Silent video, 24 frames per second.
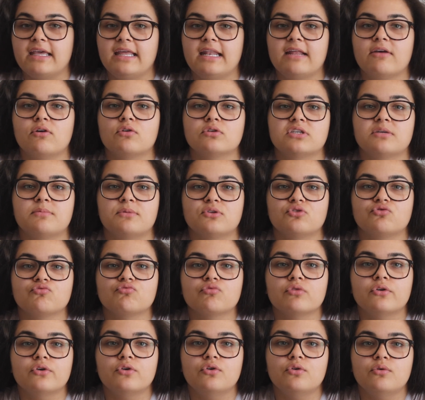they've got so much
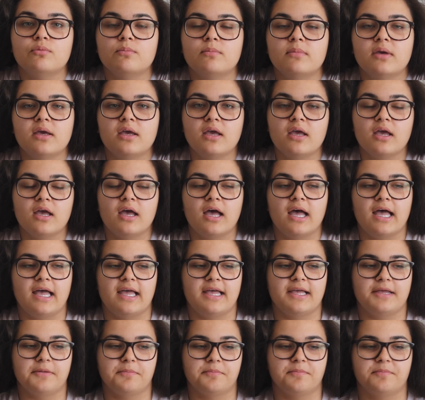room.
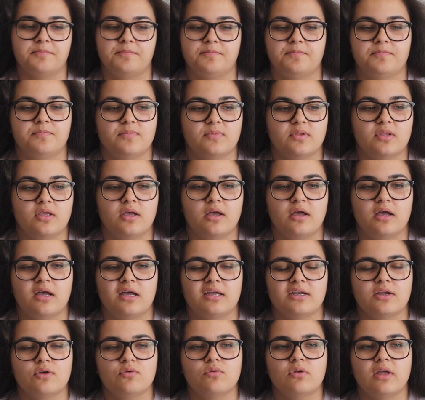I
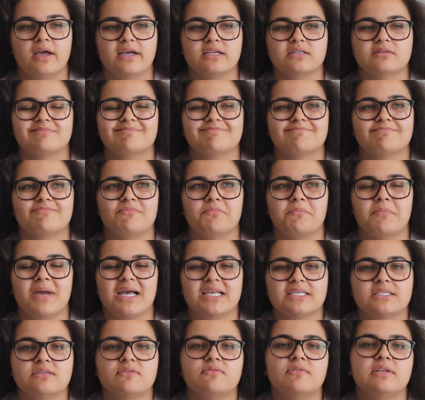don't like
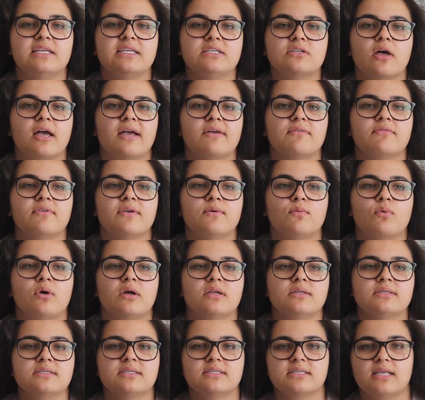massively tight fit
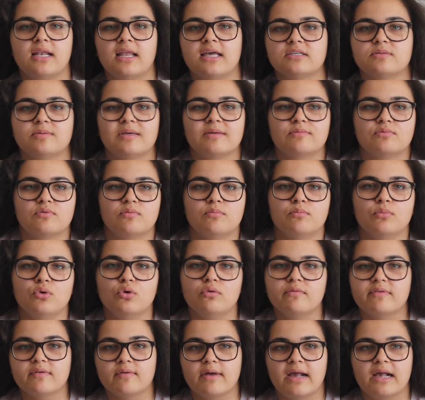ones because I like to be able to
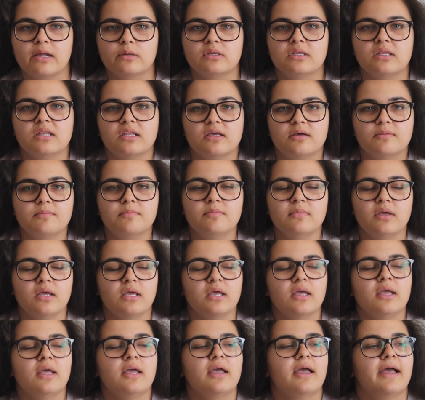move around in them.
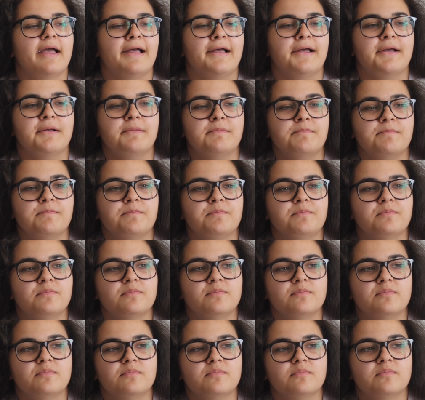
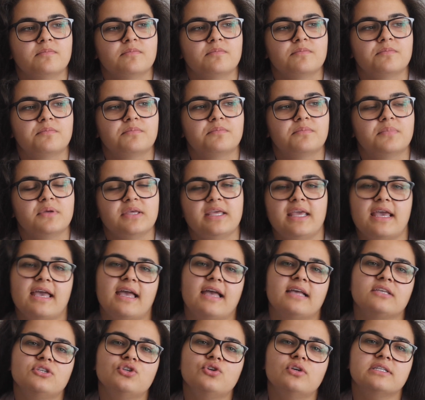But yeah,
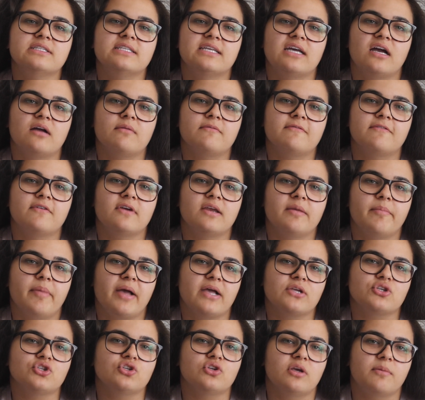as you can tell I'm very
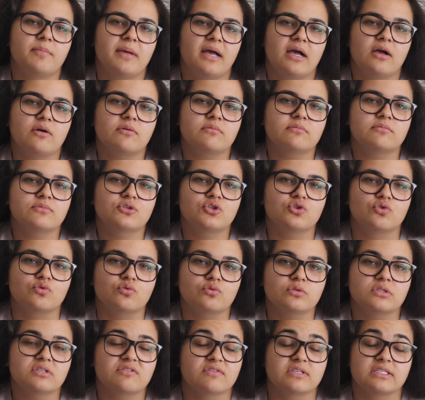passionate about
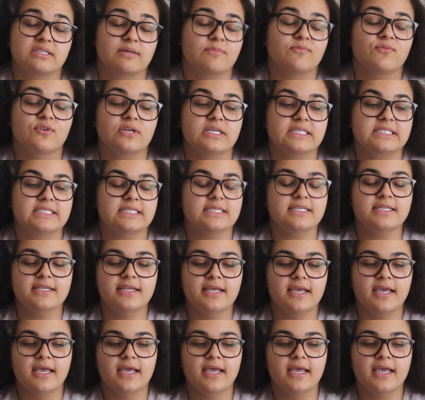shorts for some reason,